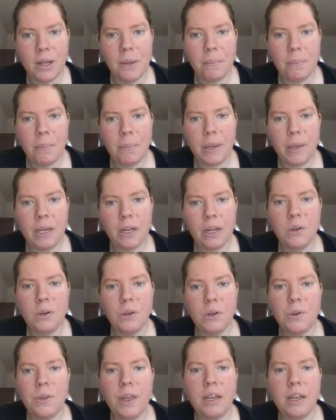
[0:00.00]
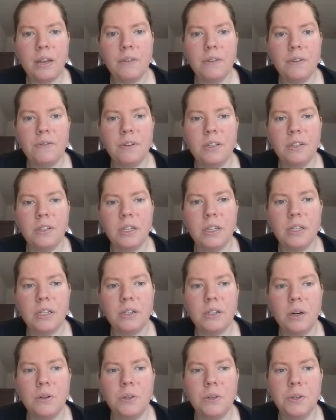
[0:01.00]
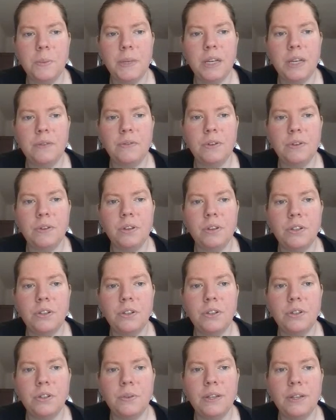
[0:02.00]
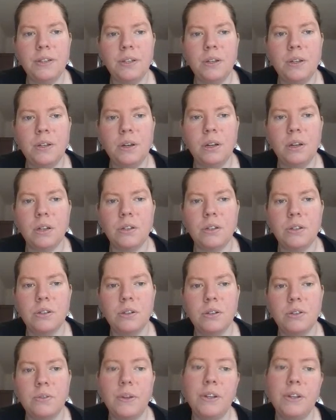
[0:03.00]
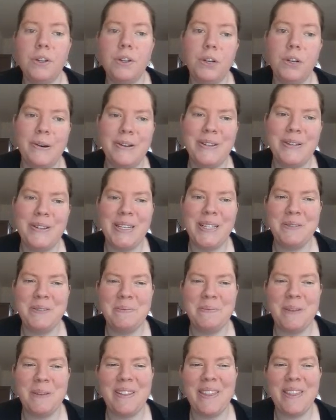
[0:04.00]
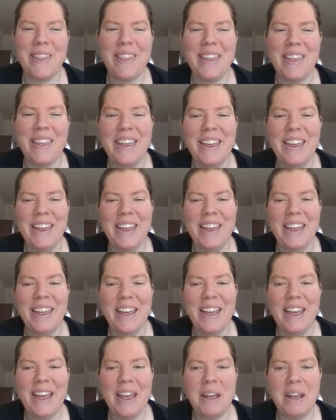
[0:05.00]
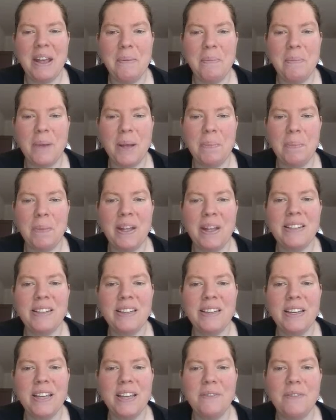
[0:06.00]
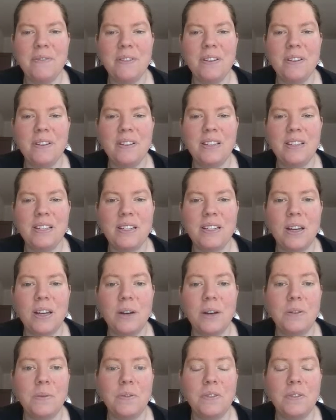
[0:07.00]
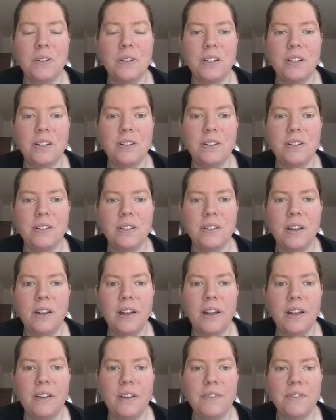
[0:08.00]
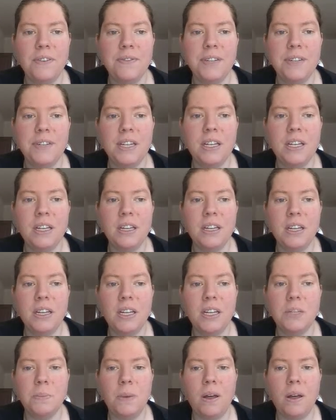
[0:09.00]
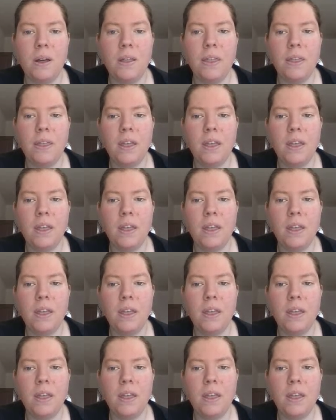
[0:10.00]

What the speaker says: my clothes thinking funds is going to be funded $20, 20 euros each month, and my pet sinking fund is going to be funded 15 each month.